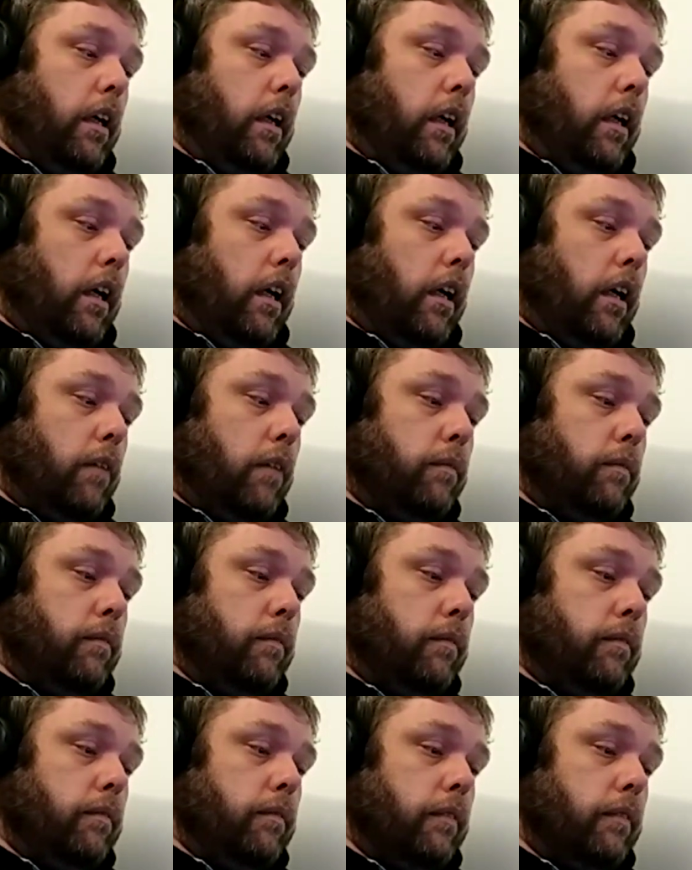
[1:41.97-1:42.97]
Um,
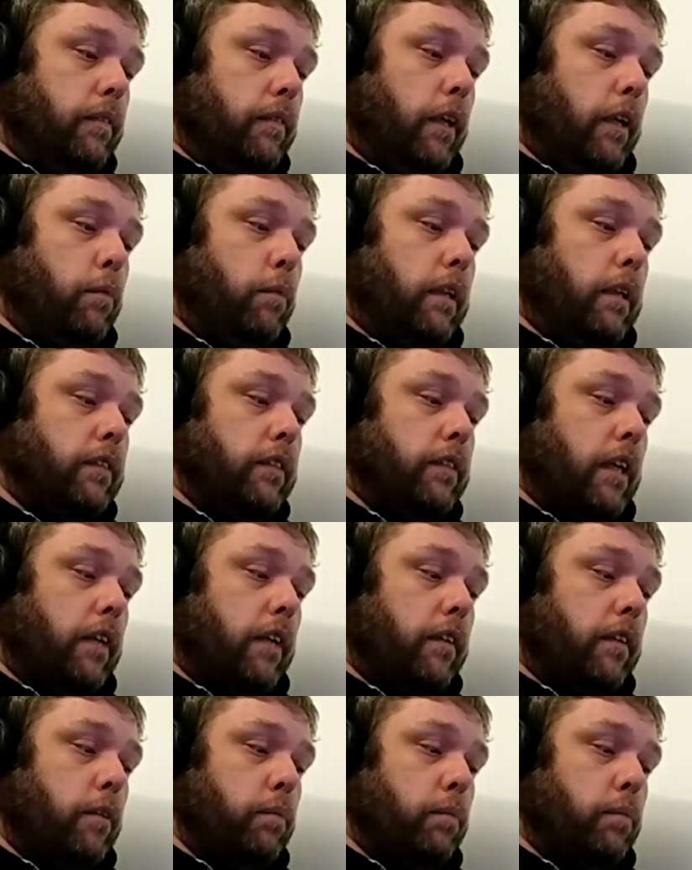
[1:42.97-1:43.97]
if anybody's out
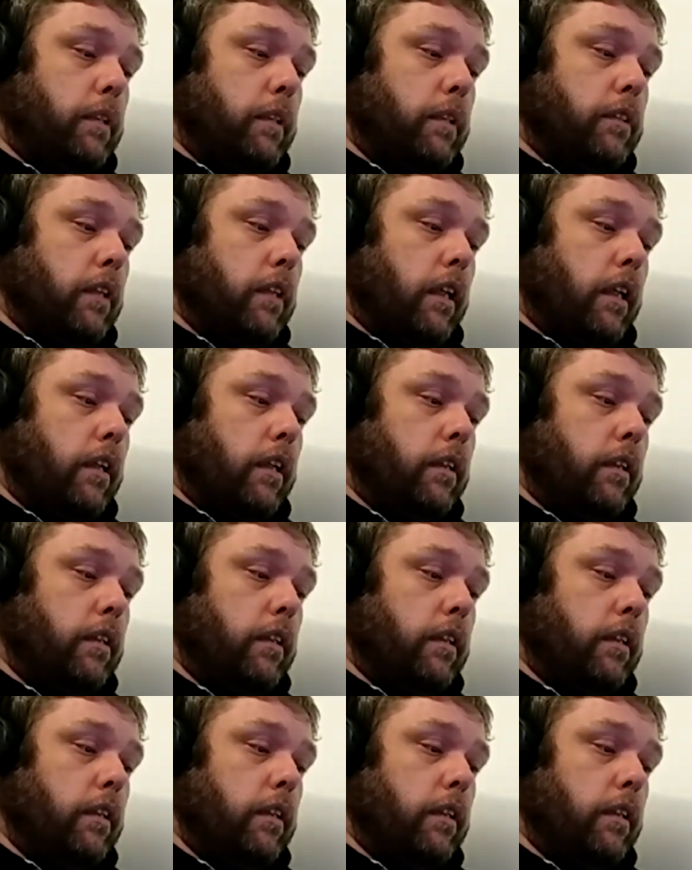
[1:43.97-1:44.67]
there, please uh,